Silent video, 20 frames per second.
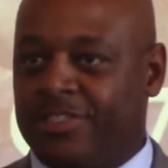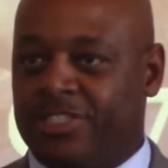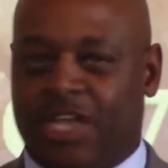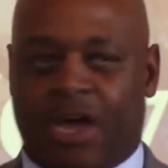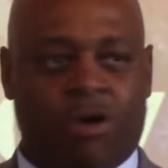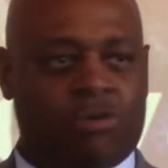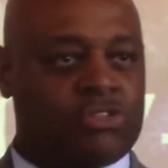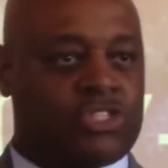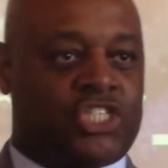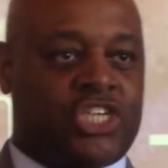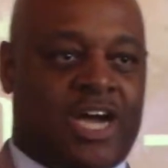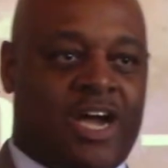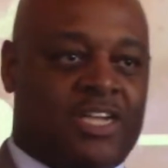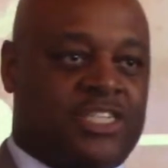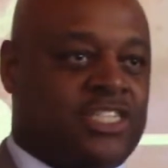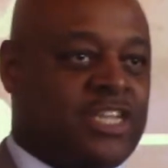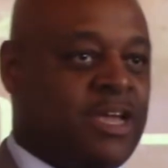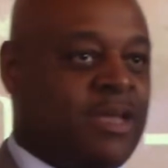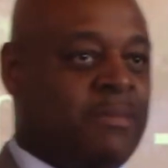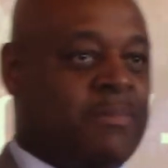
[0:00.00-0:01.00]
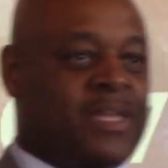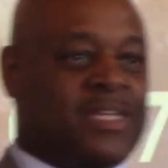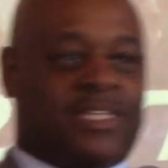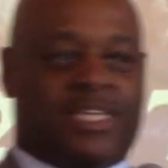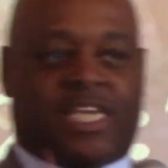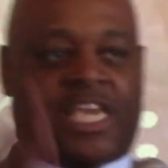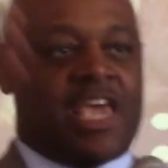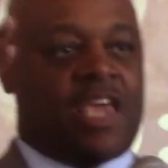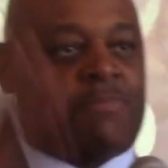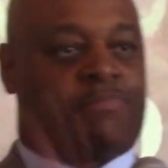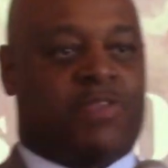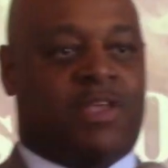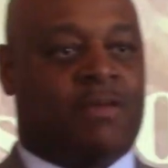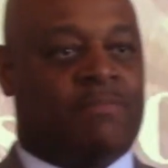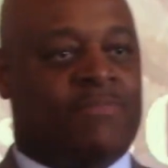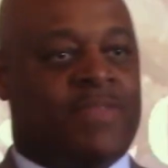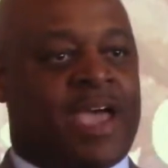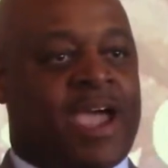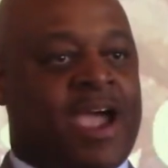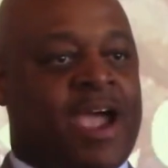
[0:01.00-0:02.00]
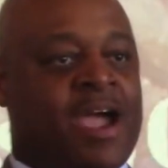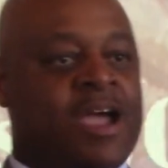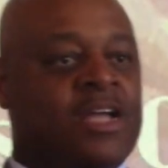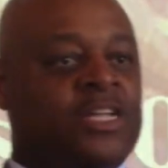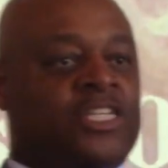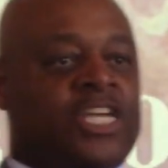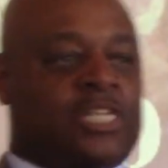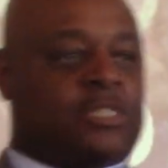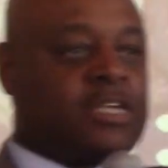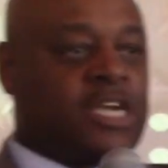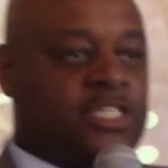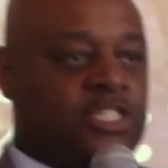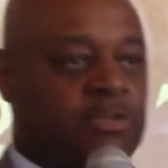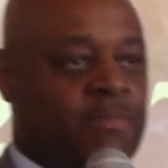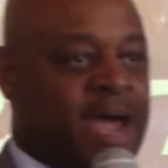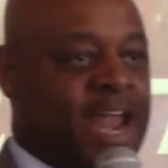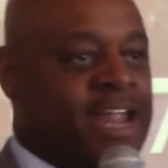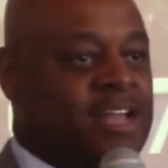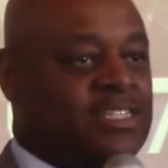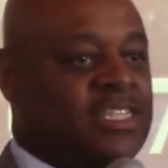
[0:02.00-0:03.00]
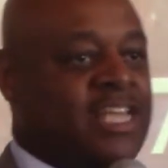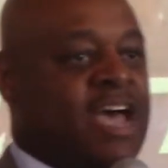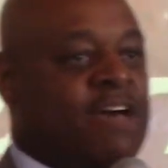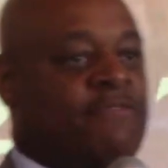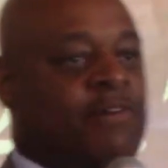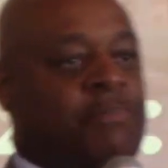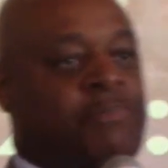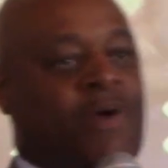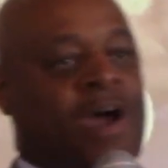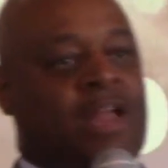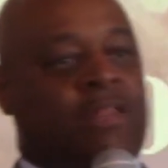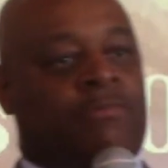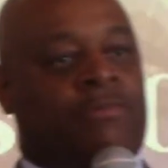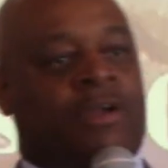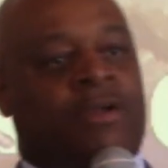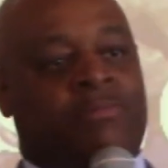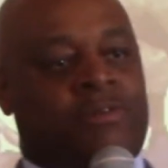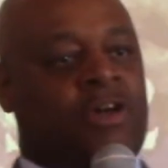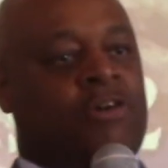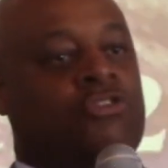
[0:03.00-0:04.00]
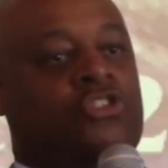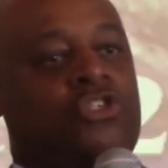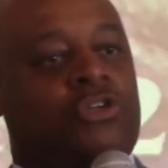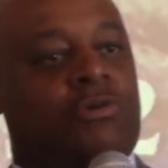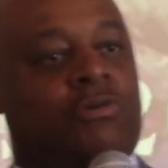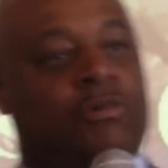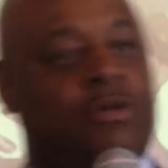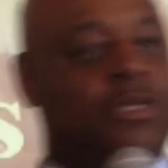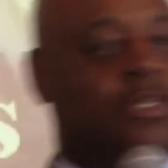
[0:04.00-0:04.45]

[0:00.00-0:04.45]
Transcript: Don't judge them and keep them there. Just because somebody else have a problem with them, don't you